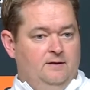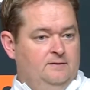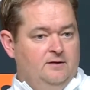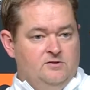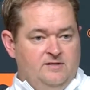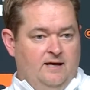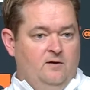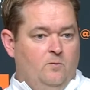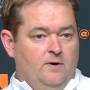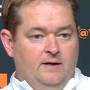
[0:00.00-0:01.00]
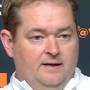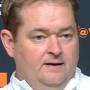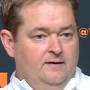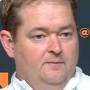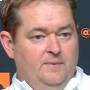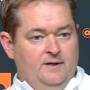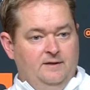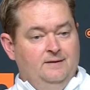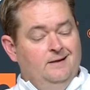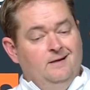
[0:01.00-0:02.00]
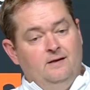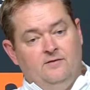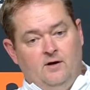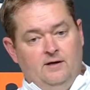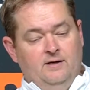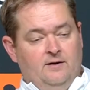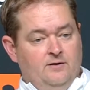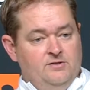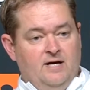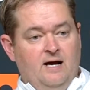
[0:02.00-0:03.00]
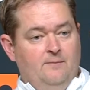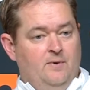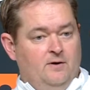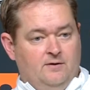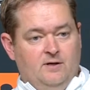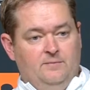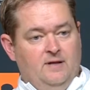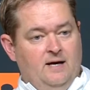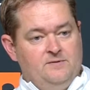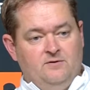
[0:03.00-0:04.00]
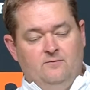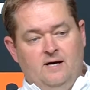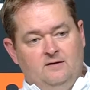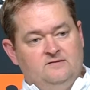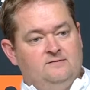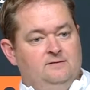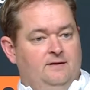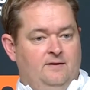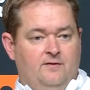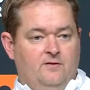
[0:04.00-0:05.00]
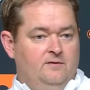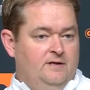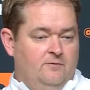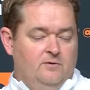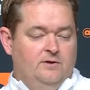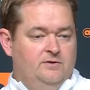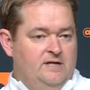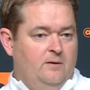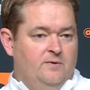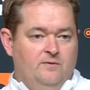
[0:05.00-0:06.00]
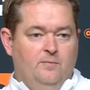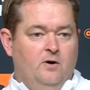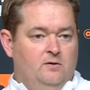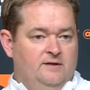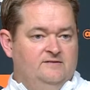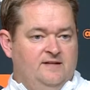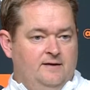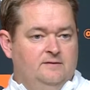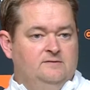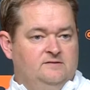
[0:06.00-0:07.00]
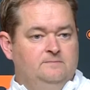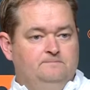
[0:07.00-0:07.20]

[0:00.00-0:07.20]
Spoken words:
understanding where he needed to be. Thought he did a good job on a couple option routes and did a really good job with the ball in his hands.